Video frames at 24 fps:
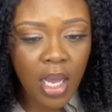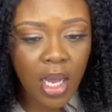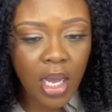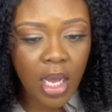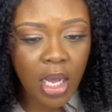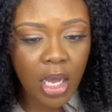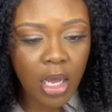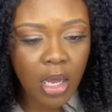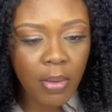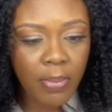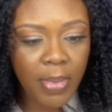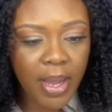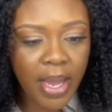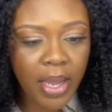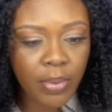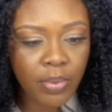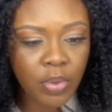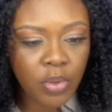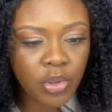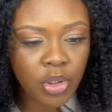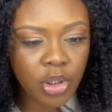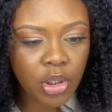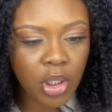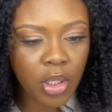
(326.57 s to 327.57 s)
I
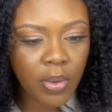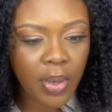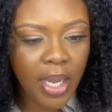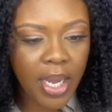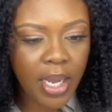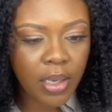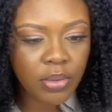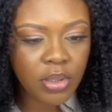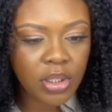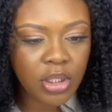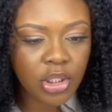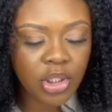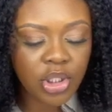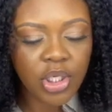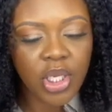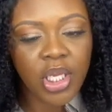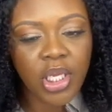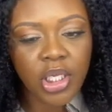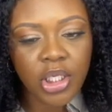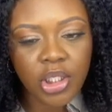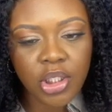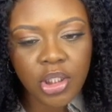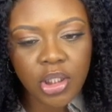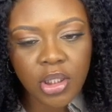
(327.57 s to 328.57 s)
will show how to
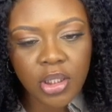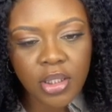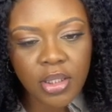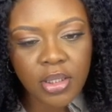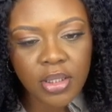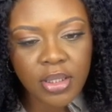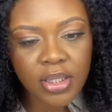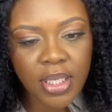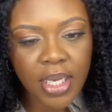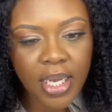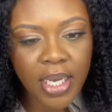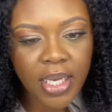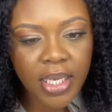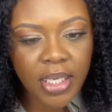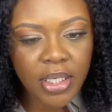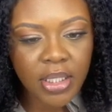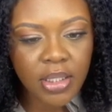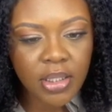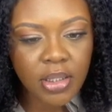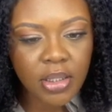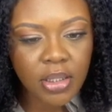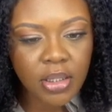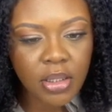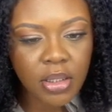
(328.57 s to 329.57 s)
change the
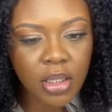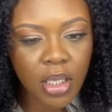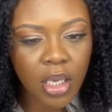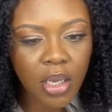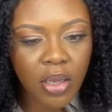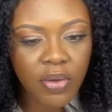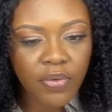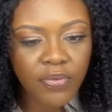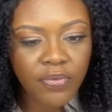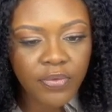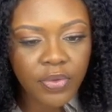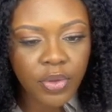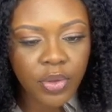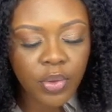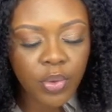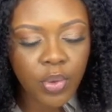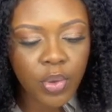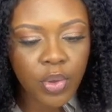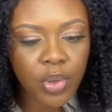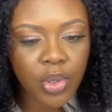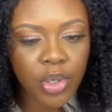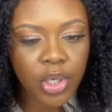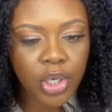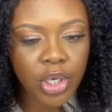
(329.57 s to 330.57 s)
size of
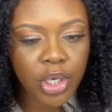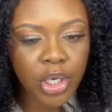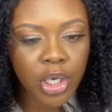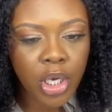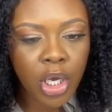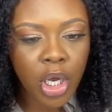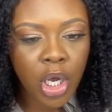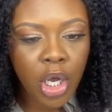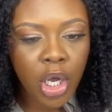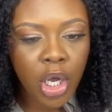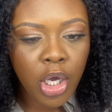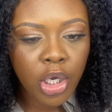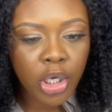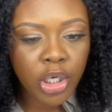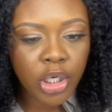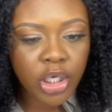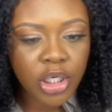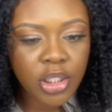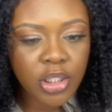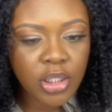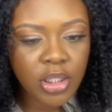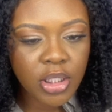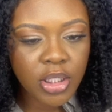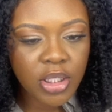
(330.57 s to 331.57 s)
your
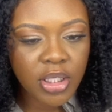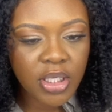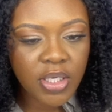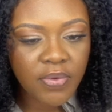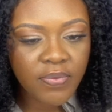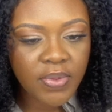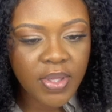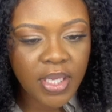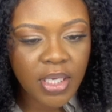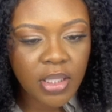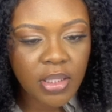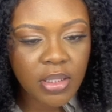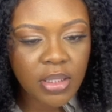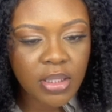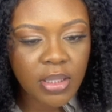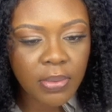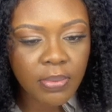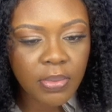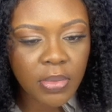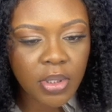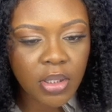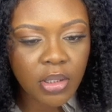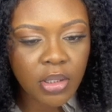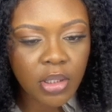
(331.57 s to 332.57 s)
cursor if that is
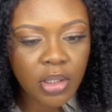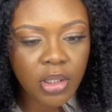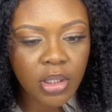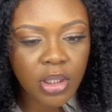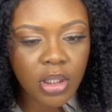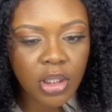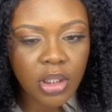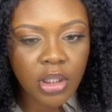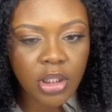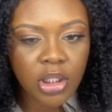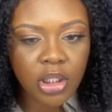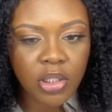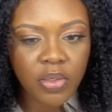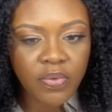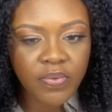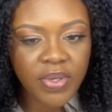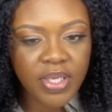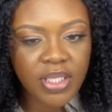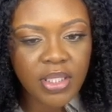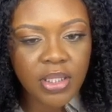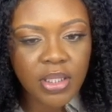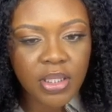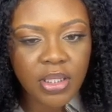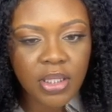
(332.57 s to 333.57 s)
something you're
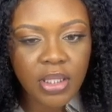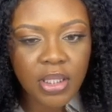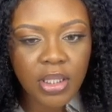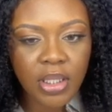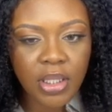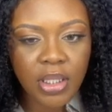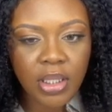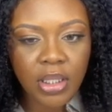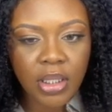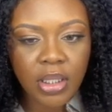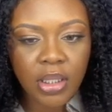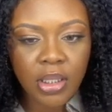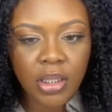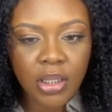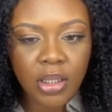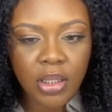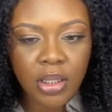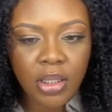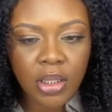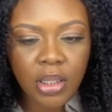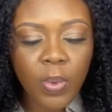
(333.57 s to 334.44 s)
interested in.